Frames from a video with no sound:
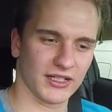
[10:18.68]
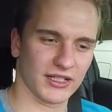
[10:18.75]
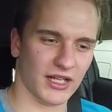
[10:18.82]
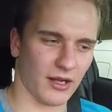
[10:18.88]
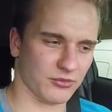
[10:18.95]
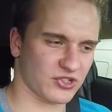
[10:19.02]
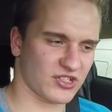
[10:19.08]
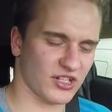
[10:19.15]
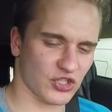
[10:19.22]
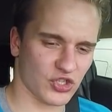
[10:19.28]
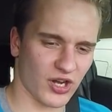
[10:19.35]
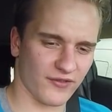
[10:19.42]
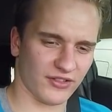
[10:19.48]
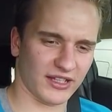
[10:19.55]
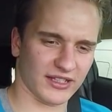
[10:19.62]
I'm just gonna
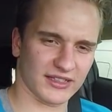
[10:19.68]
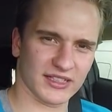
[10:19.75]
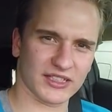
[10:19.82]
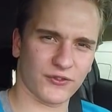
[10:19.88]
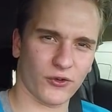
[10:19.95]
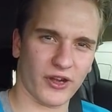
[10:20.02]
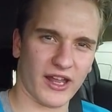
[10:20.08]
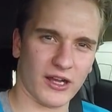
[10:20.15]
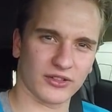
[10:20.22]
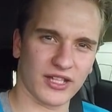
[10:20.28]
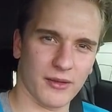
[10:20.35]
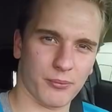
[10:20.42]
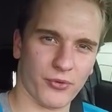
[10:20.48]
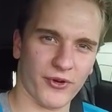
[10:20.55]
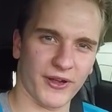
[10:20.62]
drive it like this for now,
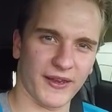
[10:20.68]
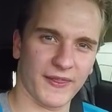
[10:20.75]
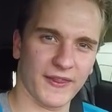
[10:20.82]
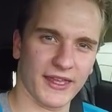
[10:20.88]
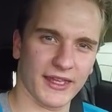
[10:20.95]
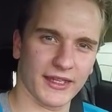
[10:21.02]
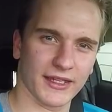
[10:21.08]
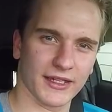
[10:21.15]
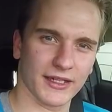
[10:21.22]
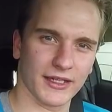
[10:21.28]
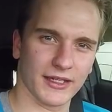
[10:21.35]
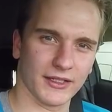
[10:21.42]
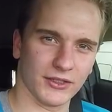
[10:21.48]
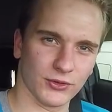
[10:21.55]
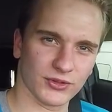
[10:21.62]
temporary thing.
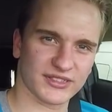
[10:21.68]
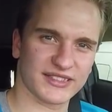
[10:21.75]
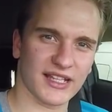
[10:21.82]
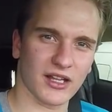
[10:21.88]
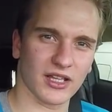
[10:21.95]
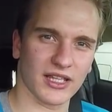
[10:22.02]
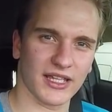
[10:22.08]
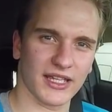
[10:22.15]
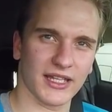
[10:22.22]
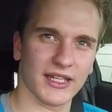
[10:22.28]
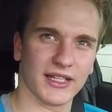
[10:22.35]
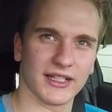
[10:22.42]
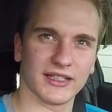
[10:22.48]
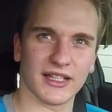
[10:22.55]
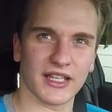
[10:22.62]
You sell it,
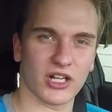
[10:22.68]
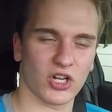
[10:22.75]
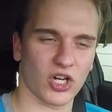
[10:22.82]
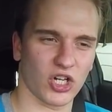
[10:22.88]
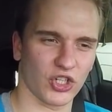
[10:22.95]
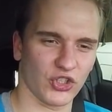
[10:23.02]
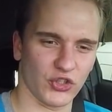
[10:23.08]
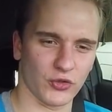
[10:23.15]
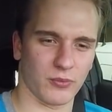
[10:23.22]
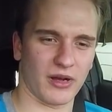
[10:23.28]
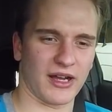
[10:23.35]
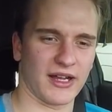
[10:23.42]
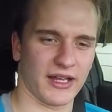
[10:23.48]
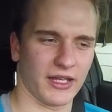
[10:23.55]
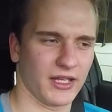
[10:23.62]
later on you
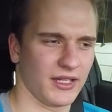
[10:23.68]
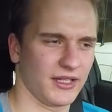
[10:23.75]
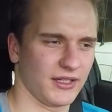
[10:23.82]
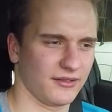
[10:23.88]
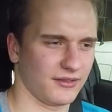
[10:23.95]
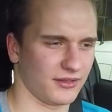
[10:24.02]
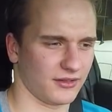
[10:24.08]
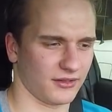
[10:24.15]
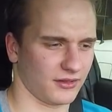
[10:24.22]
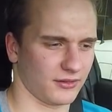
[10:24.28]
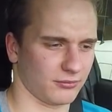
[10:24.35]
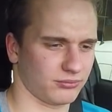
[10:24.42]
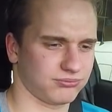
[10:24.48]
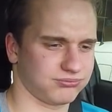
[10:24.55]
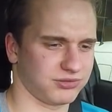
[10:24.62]
buy
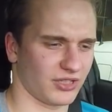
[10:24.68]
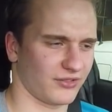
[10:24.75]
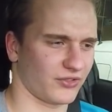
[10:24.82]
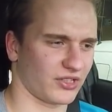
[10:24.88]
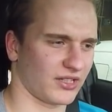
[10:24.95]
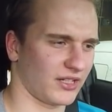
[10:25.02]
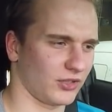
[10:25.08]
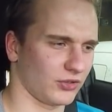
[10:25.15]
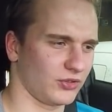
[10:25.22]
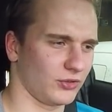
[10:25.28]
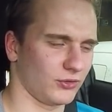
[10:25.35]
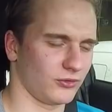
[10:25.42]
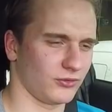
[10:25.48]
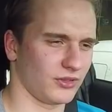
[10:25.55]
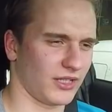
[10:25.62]
the whatever dyno
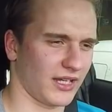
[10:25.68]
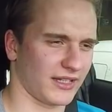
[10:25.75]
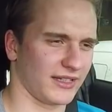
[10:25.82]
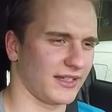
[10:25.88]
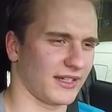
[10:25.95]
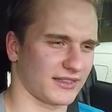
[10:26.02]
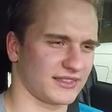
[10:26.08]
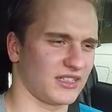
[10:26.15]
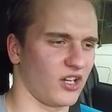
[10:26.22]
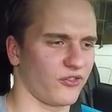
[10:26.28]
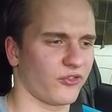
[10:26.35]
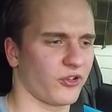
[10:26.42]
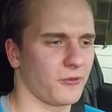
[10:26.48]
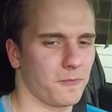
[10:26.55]
tune Ecotech stuff.